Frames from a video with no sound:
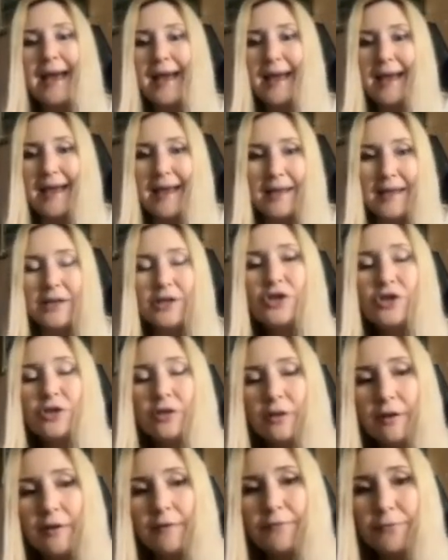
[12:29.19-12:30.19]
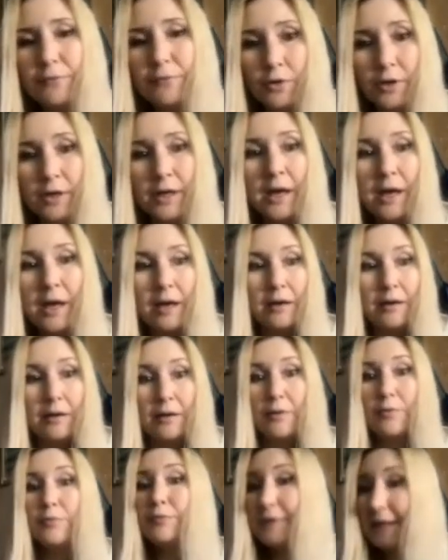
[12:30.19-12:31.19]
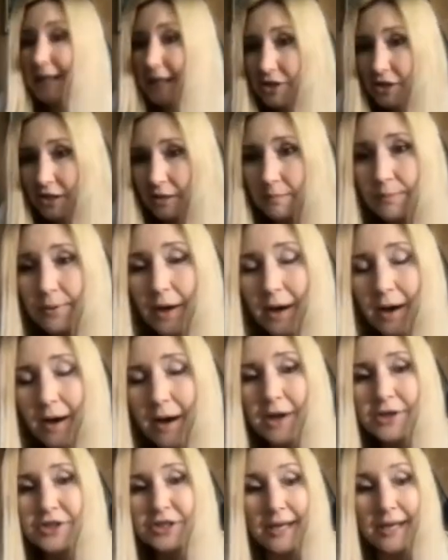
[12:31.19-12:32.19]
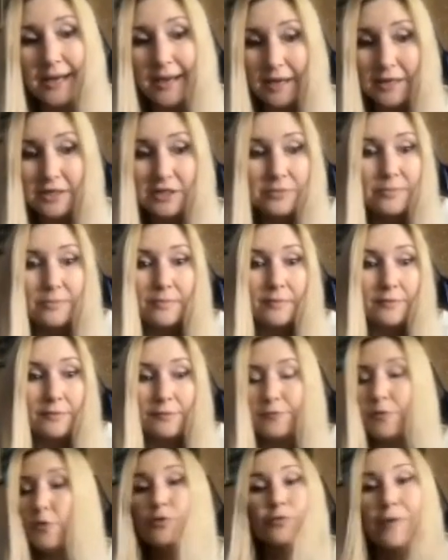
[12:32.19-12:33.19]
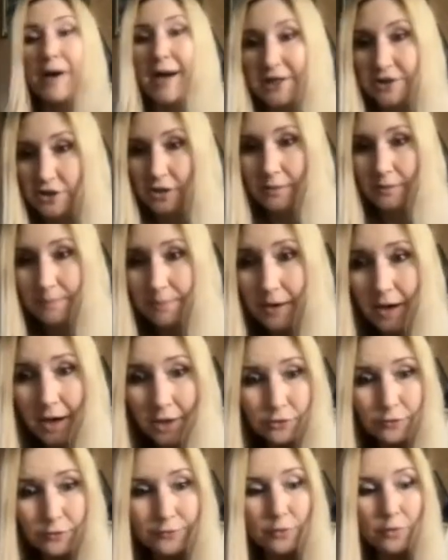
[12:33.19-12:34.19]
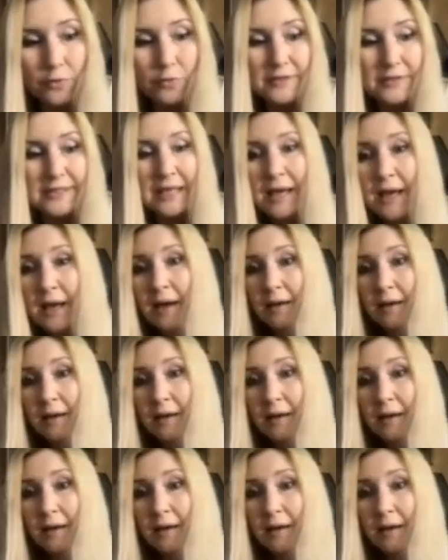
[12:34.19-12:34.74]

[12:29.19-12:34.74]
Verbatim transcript: and for reading part and for writing part, of course,